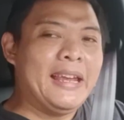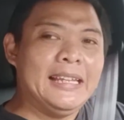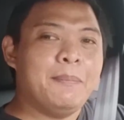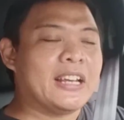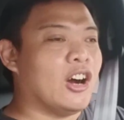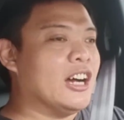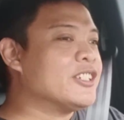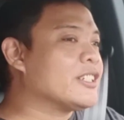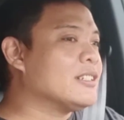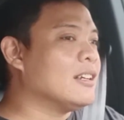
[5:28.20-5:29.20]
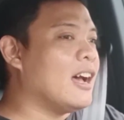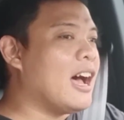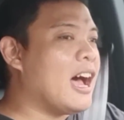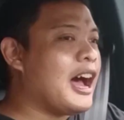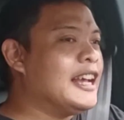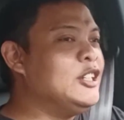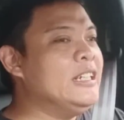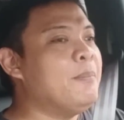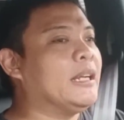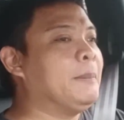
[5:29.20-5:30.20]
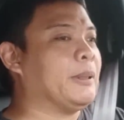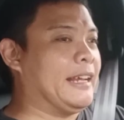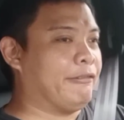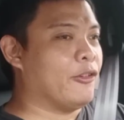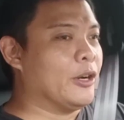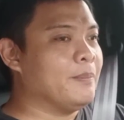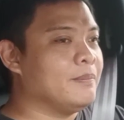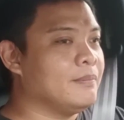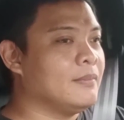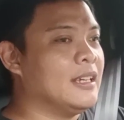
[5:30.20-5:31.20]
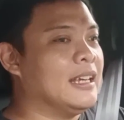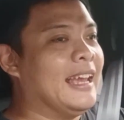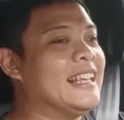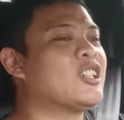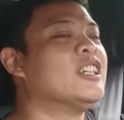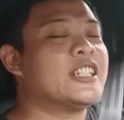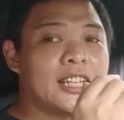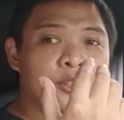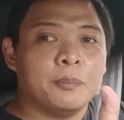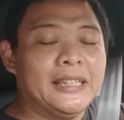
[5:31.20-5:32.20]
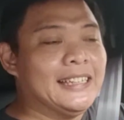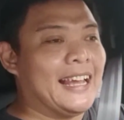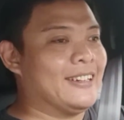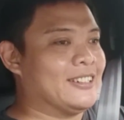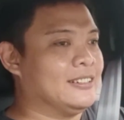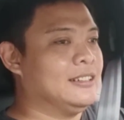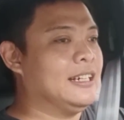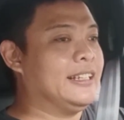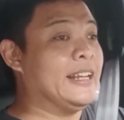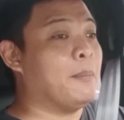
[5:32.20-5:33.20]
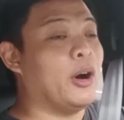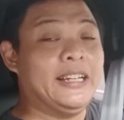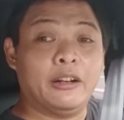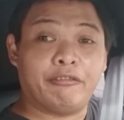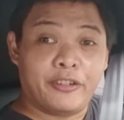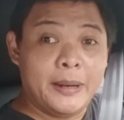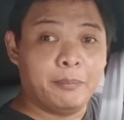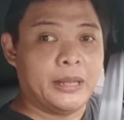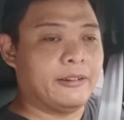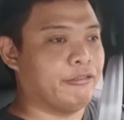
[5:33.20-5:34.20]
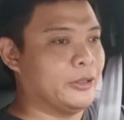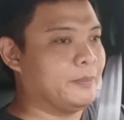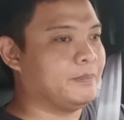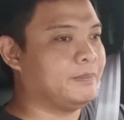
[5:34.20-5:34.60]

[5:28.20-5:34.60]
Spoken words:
Mainly because a unibody platform is considerably lighter than a body-on-frame platform.